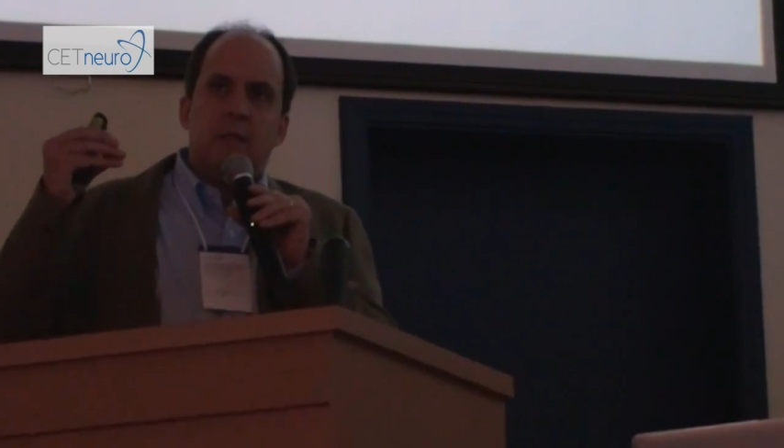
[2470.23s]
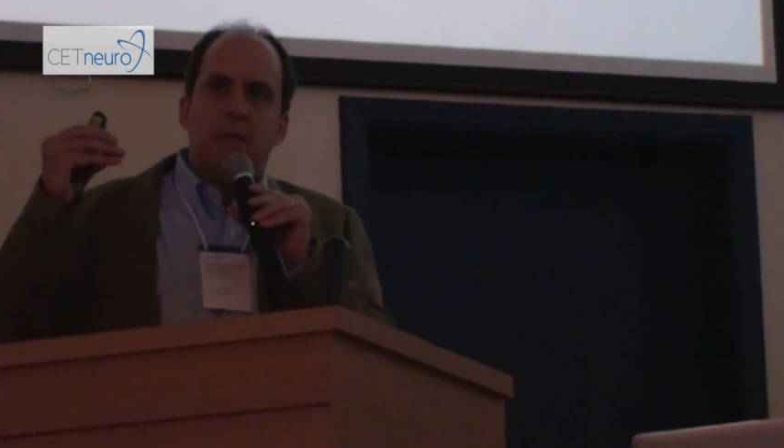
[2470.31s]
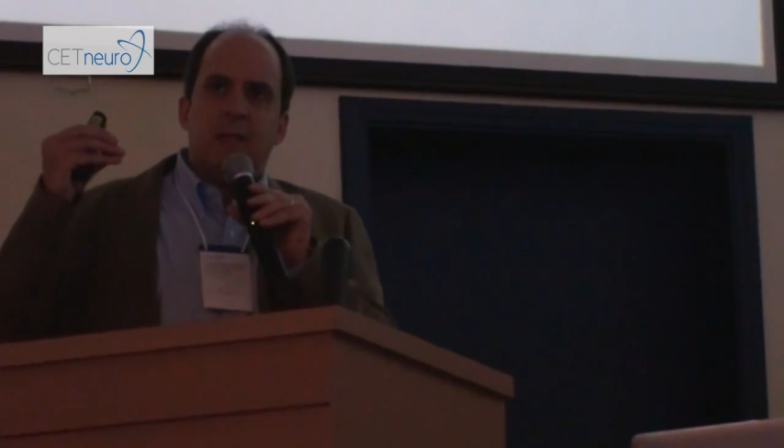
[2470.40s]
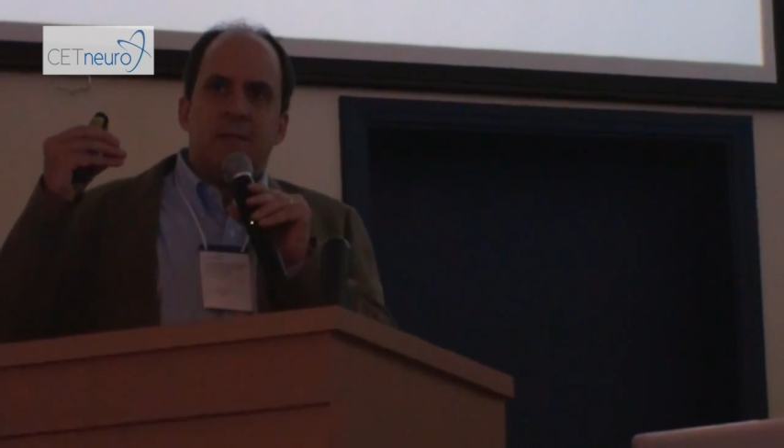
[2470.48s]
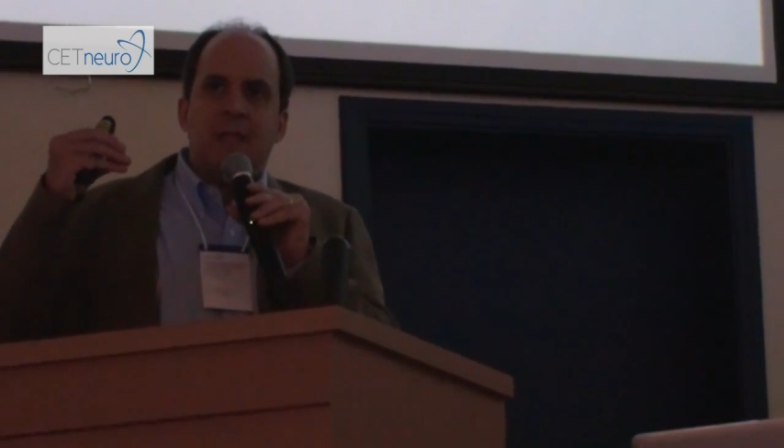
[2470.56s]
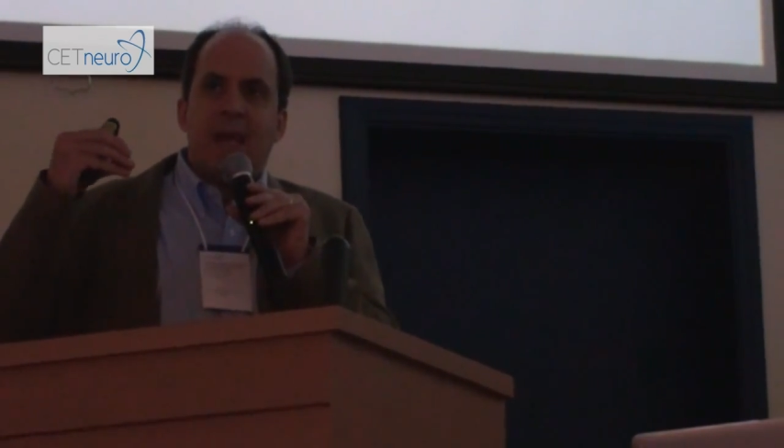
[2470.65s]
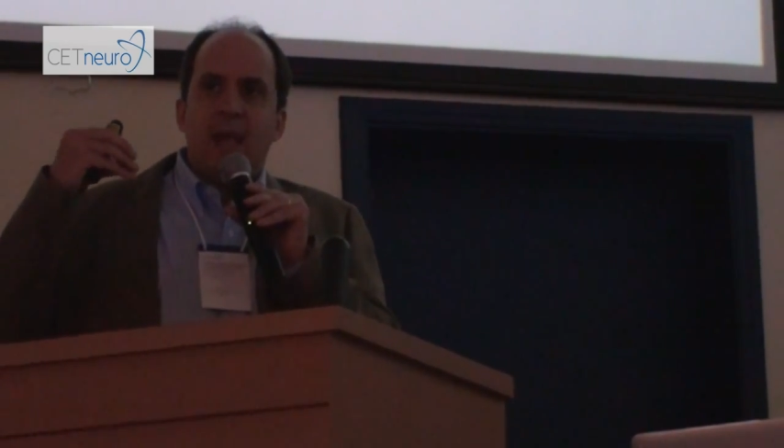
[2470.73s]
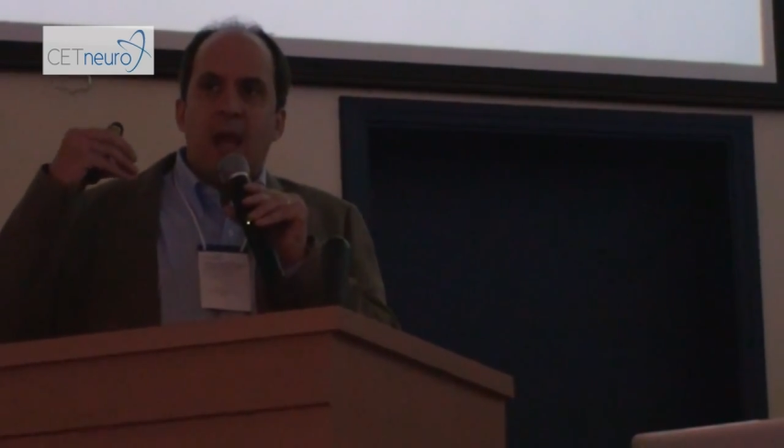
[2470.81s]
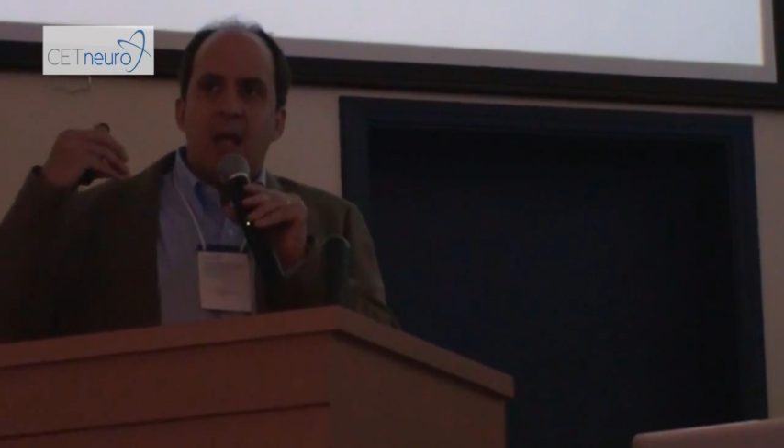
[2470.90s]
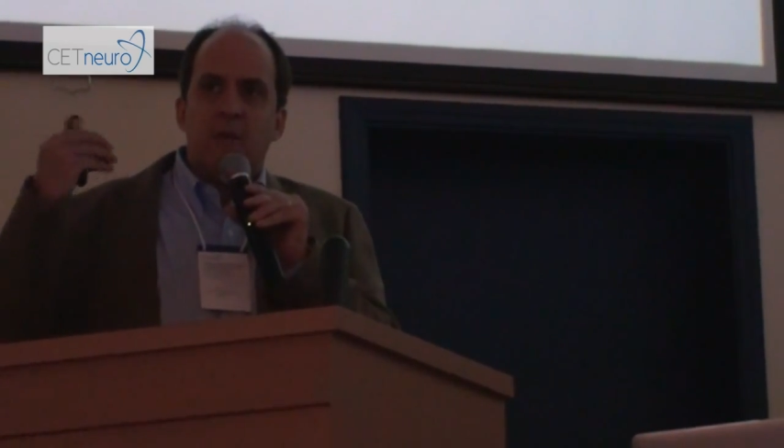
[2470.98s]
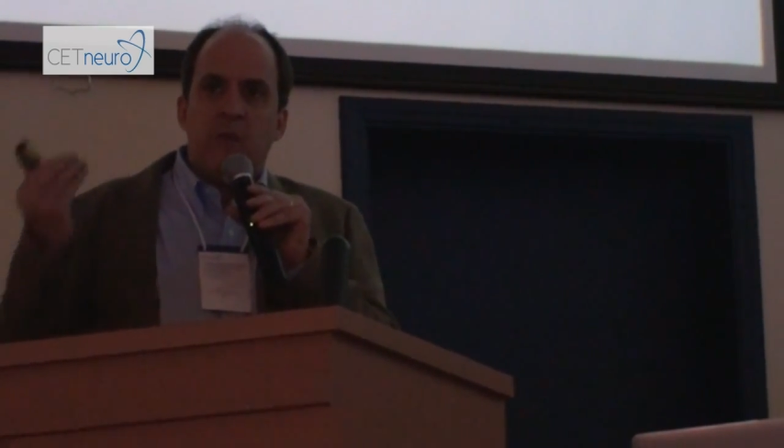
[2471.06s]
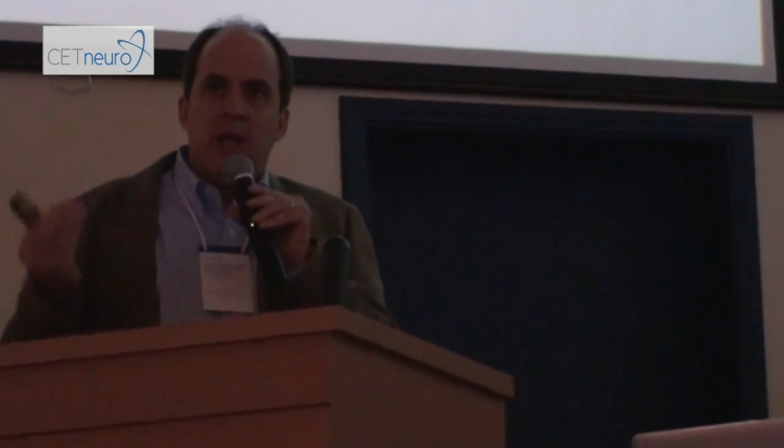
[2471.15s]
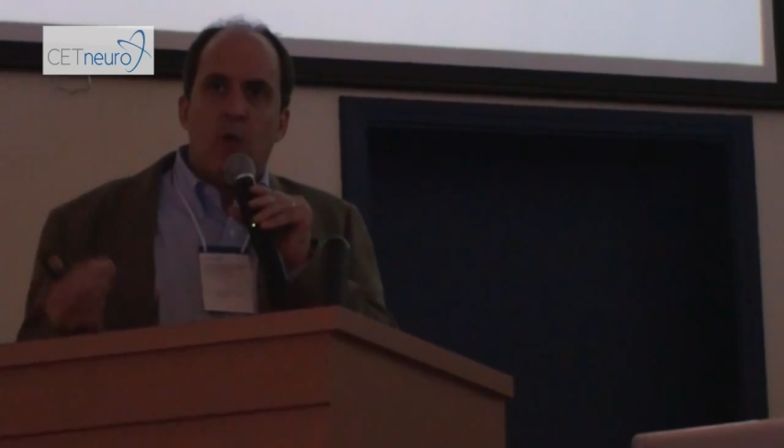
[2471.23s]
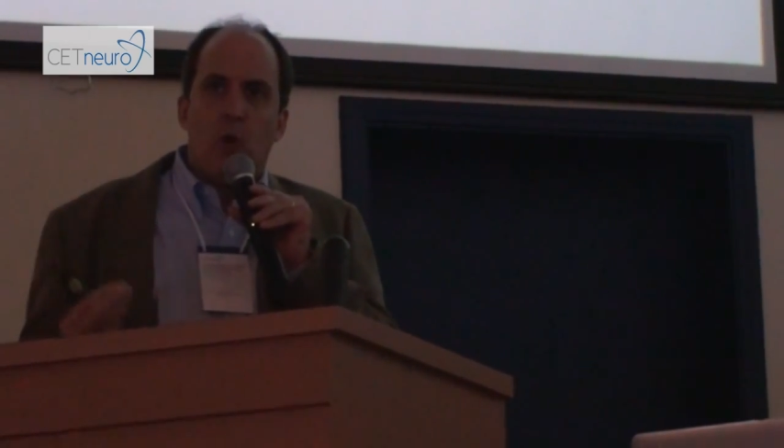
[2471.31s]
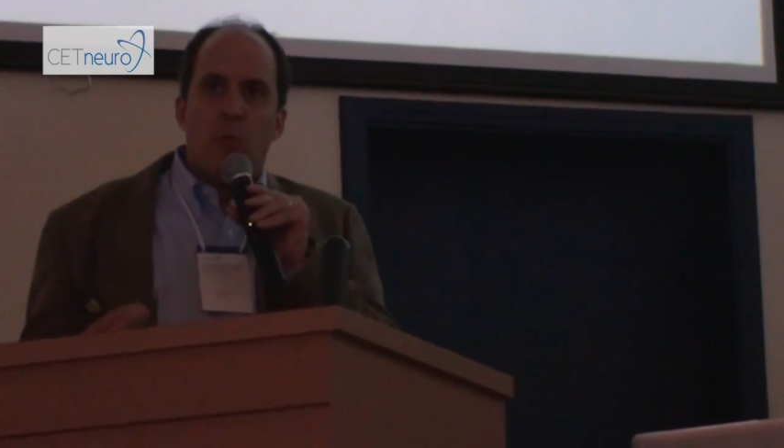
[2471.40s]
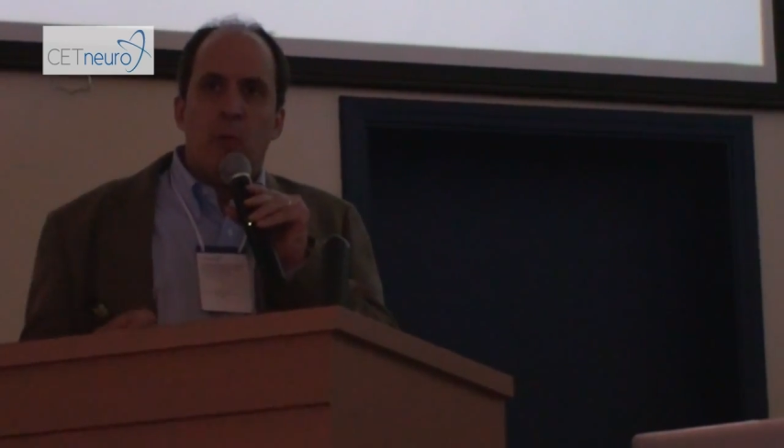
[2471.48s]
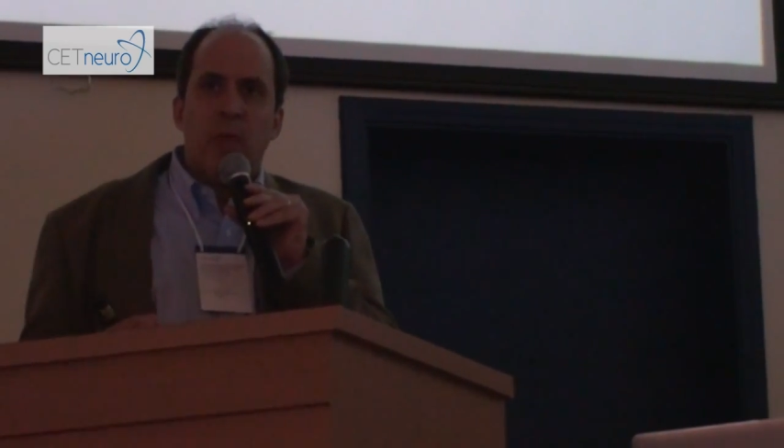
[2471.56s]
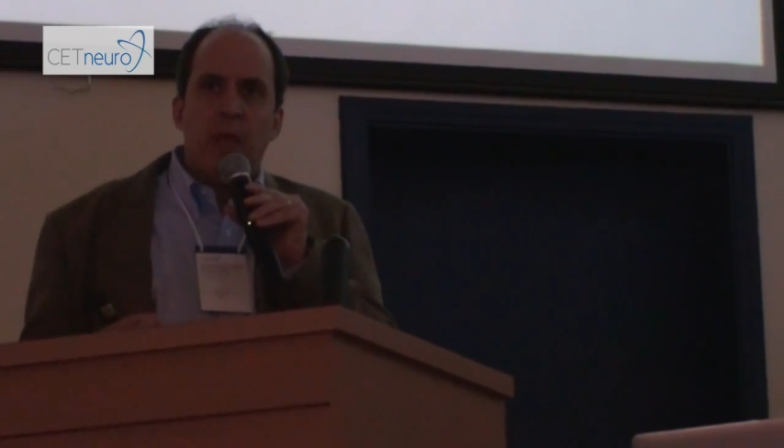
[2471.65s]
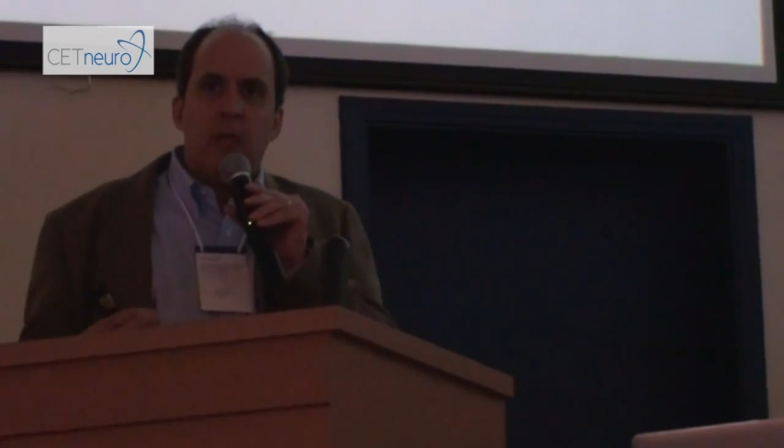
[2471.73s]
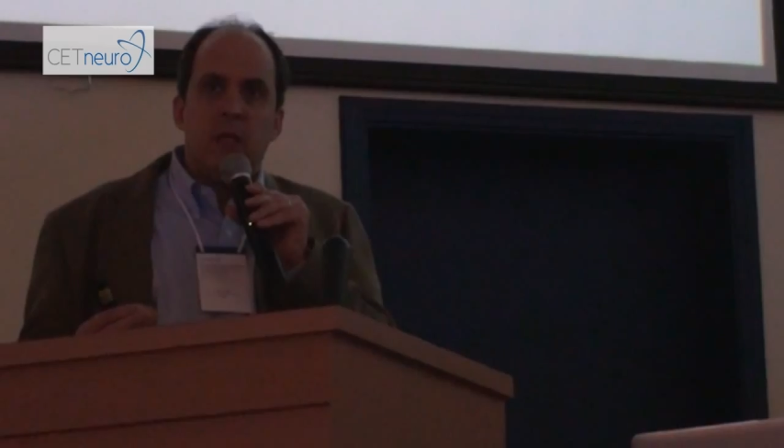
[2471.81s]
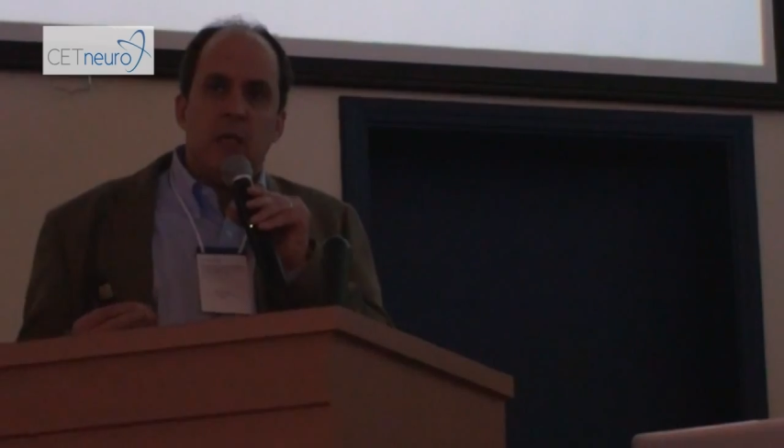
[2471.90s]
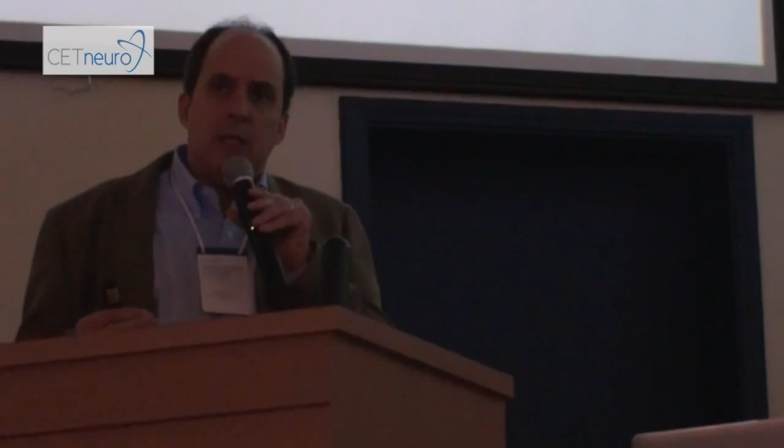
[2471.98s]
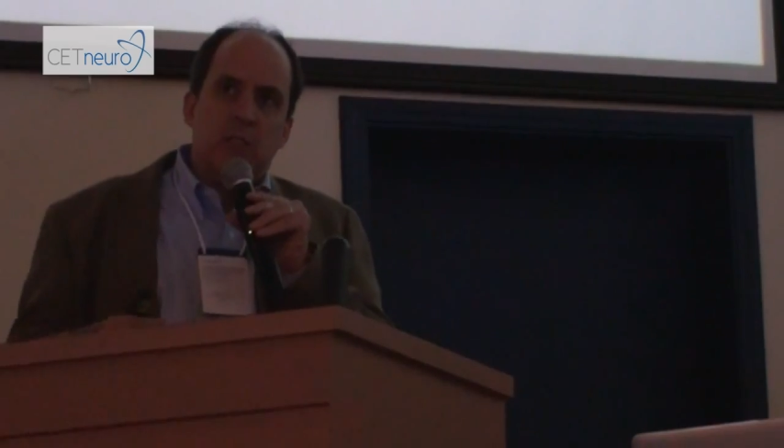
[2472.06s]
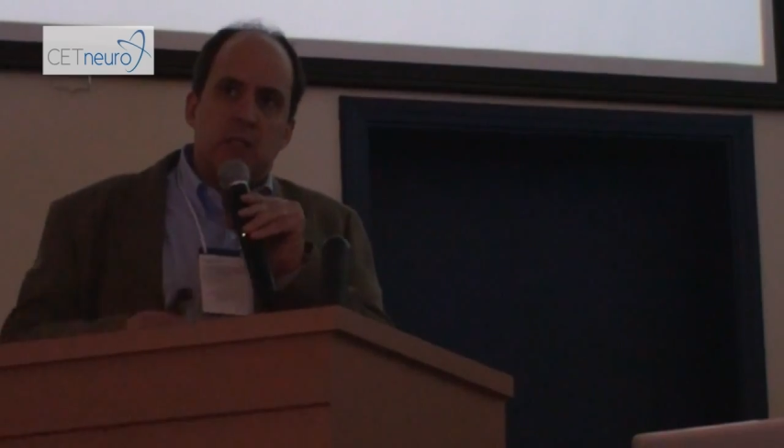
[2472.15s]
the psychiatric
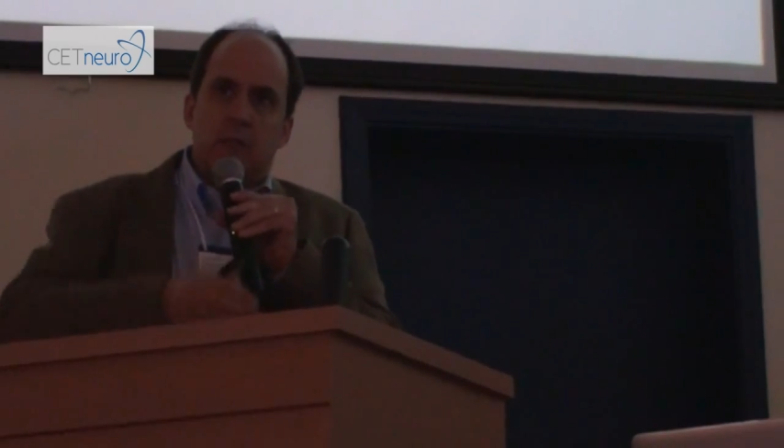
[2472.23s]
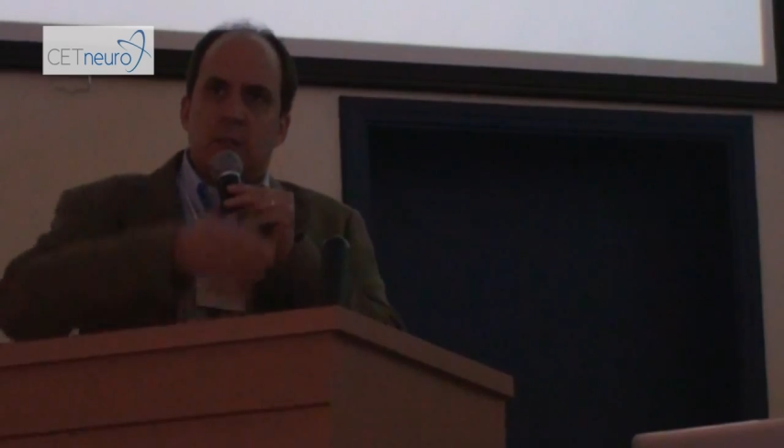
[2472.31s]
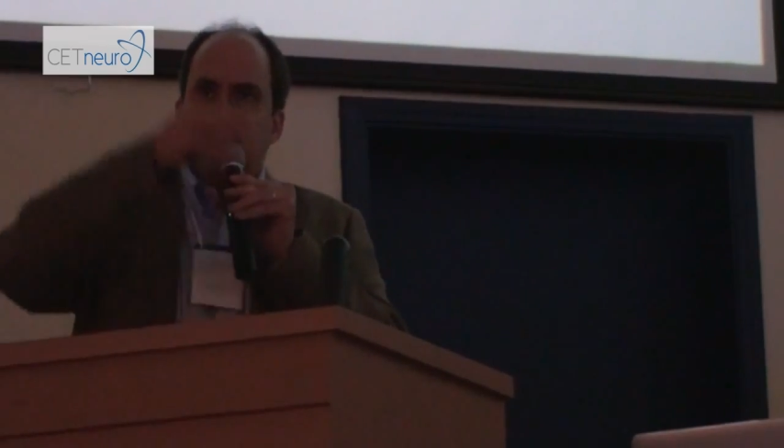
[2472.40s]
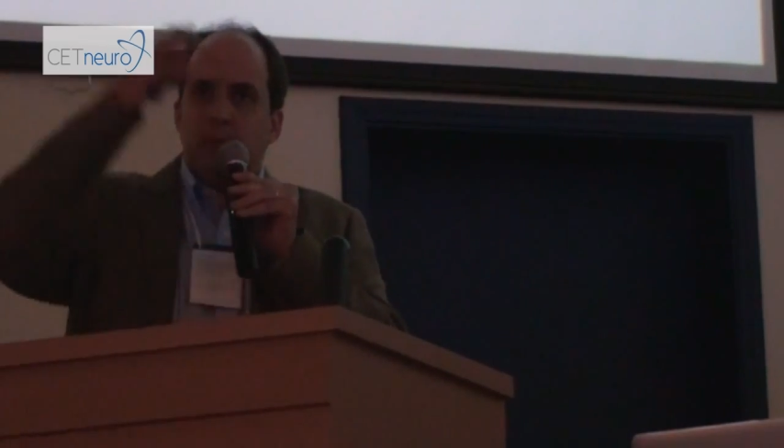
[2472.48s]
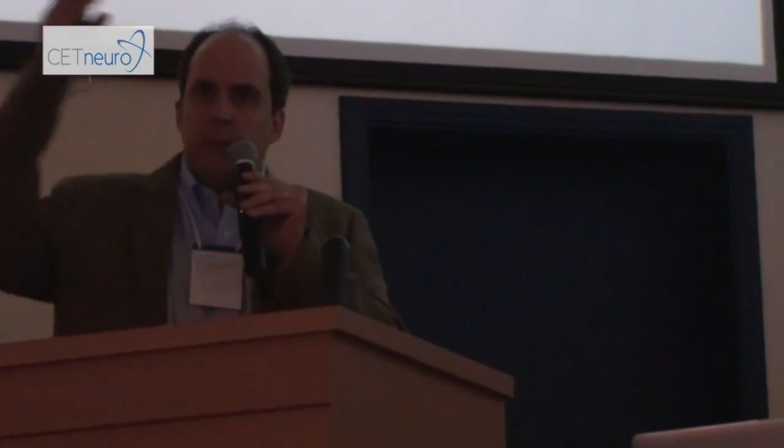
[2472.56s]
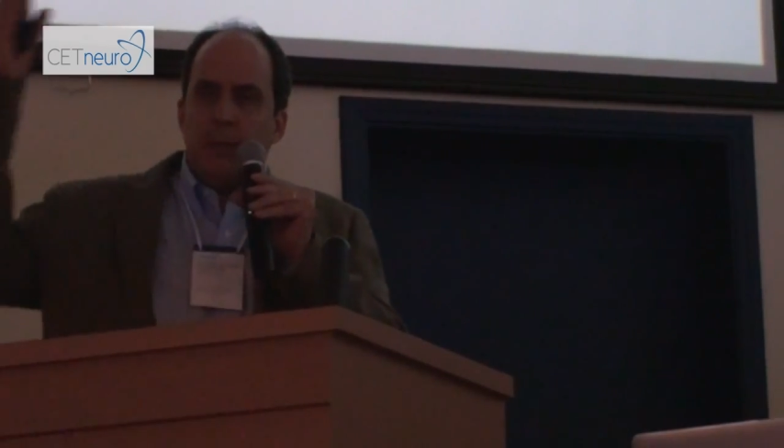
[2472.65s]
comorbidity is